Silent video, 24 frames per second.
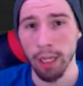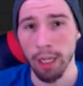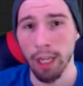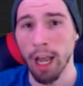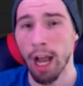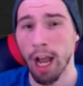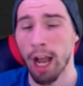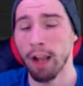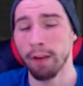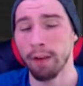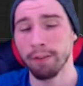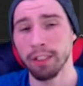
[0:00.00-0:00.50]

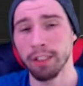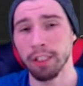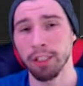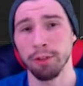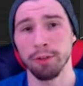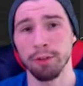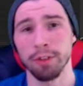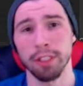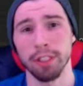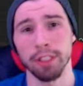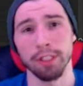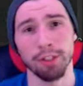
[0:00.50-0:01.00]
I often
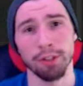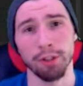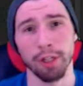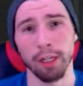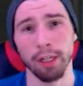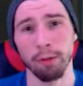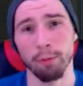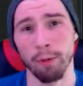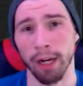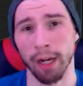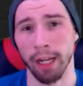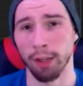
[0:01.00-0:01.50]
use this
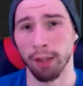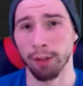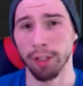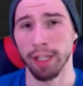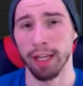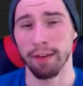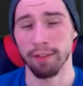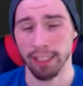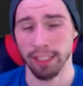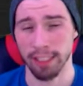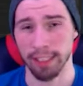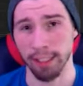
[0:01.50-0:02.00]
trick when I only
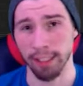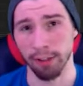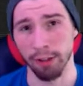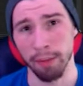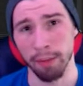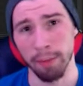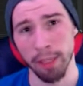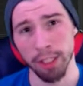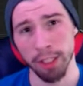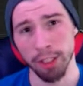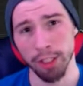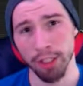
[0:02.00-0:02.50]
have a still
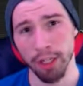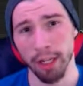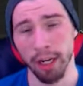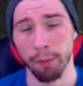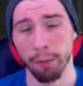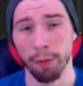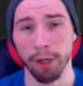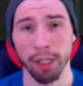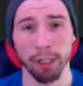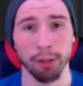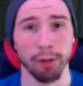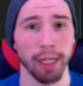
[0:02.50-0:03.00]
image and I
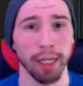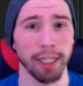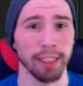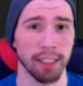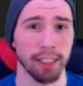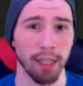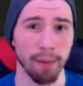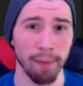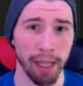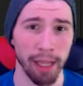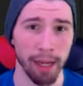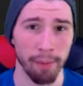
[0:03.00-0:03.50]
want to create
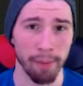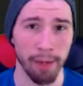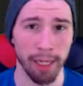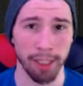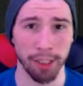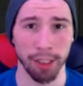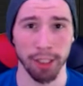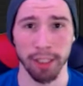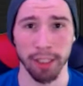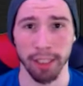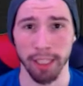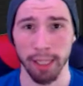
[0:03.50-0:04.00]
some
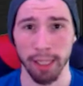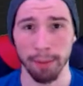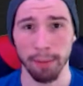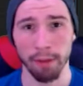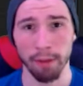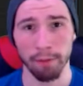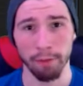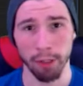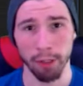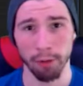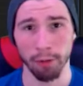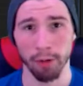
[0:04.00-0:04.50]
animation to keep the
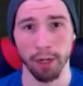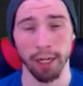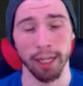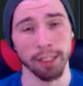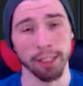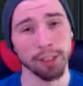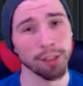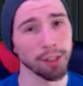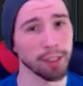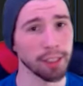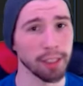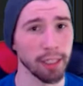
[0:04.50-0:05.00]
viewer
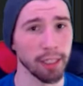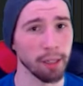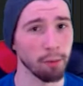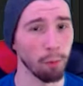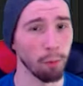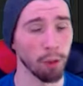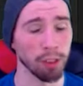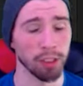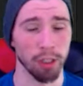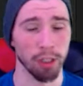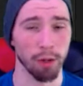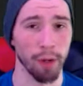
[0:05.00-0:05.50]
interested in
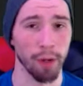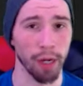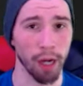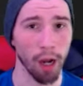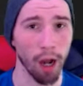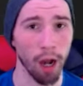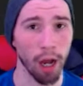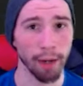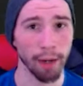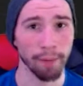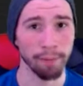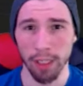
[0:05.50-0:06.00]
what's going
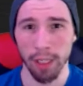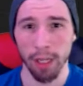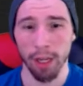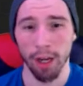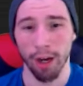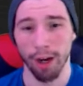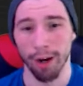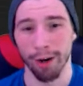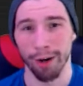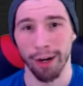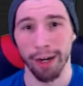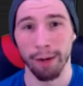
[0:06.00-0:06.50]
on.
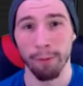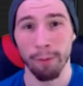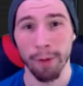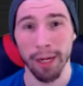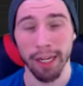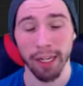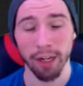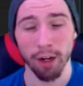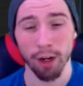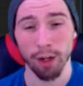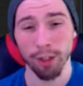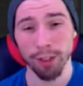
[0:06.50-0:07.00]
Alright, we
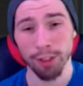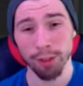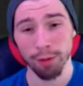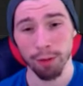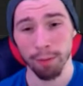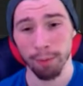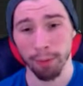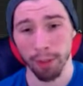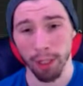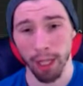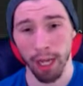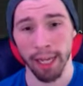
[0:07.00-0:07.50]
can also
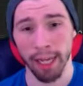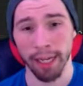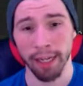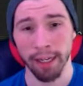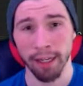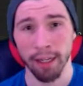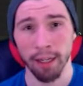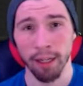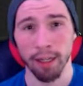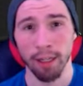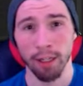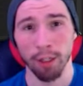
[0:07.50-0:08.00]
apply
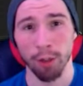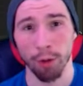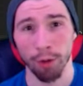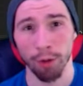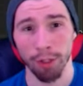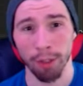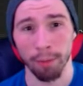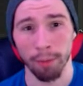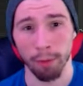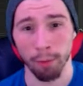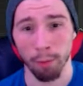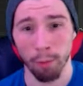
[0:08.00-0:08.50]
goal
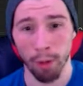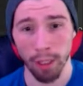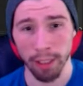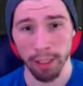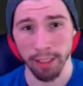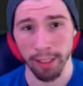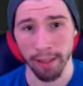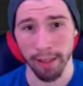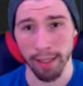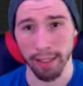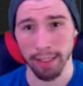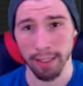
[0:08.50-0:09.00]
number 1
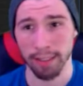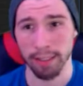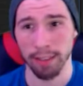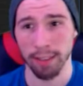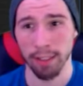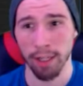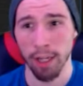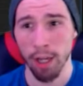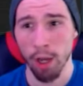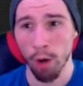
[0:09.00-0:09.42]
to this.